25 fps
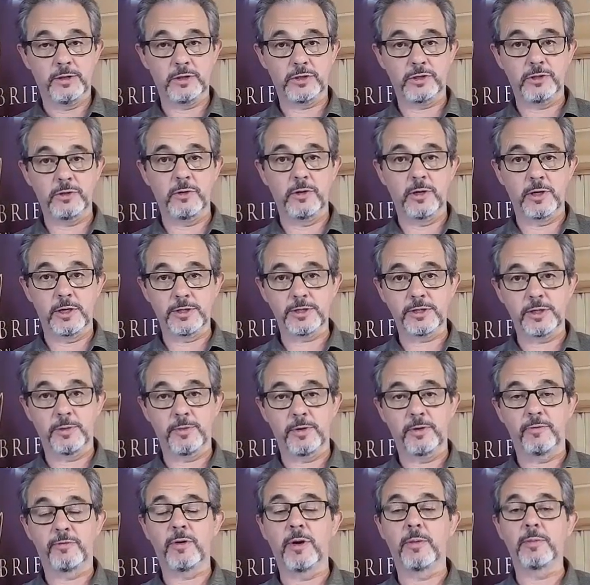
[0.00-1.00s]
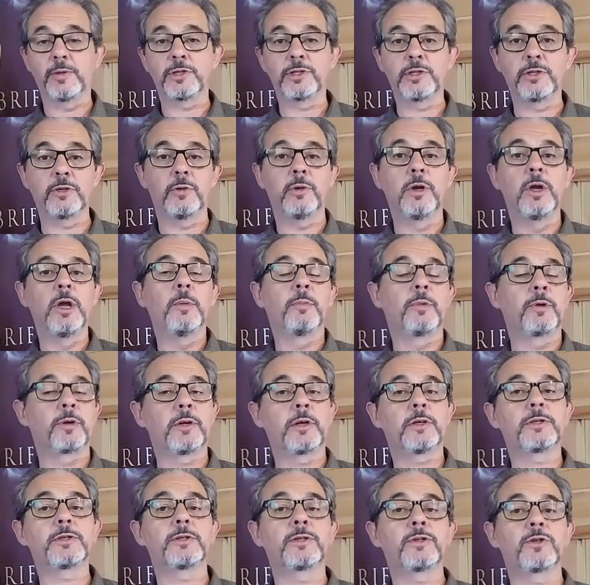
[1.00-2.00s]
that you learn something from it too. But it
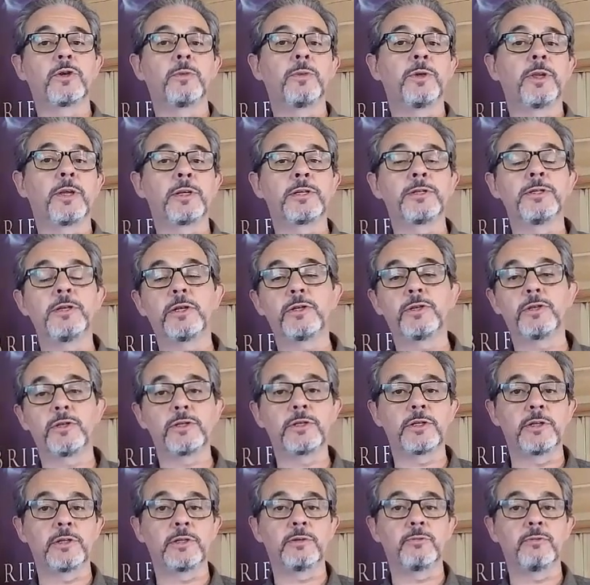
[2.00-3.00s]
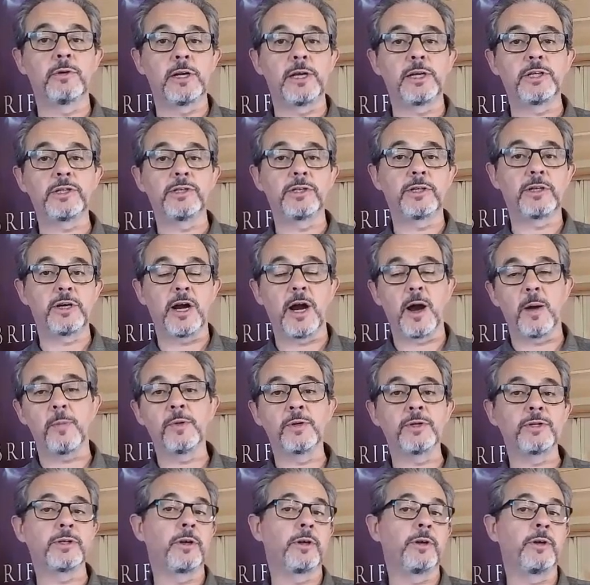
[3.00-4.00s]
also struck me that it's not just in relation to
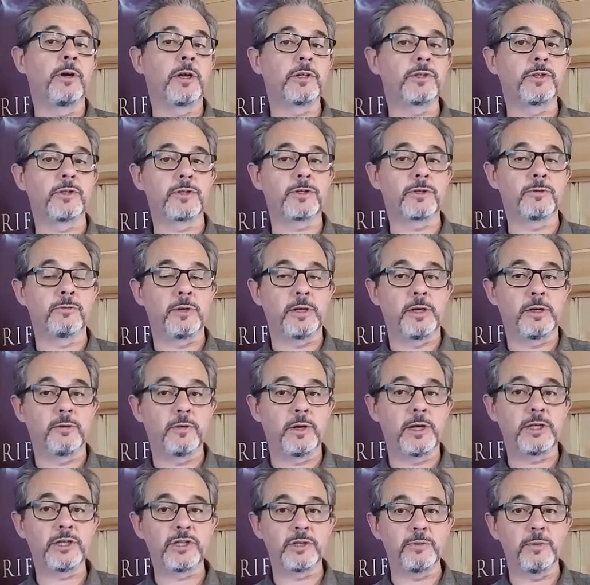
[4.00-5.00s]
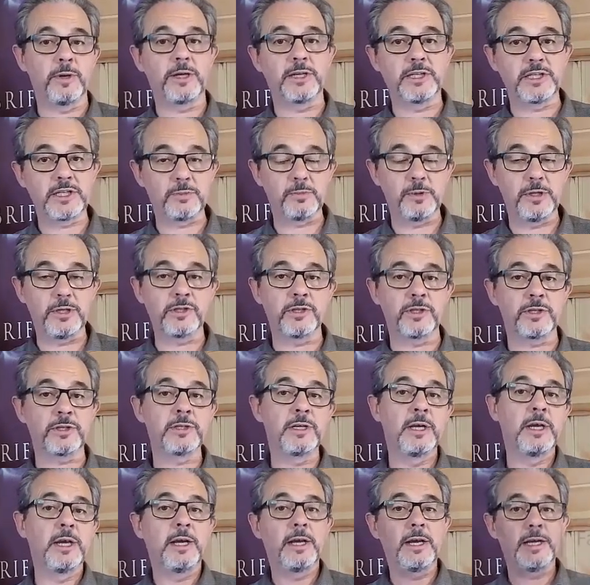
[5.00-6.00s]
carpentry and not just in relation to making
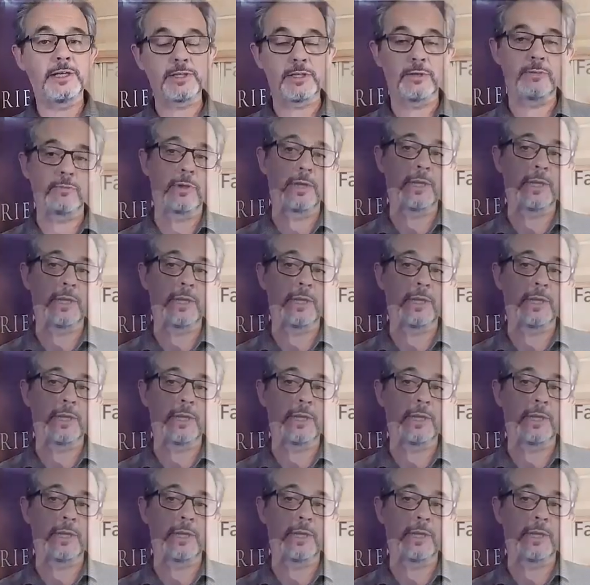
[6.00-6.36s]
speeches. It's in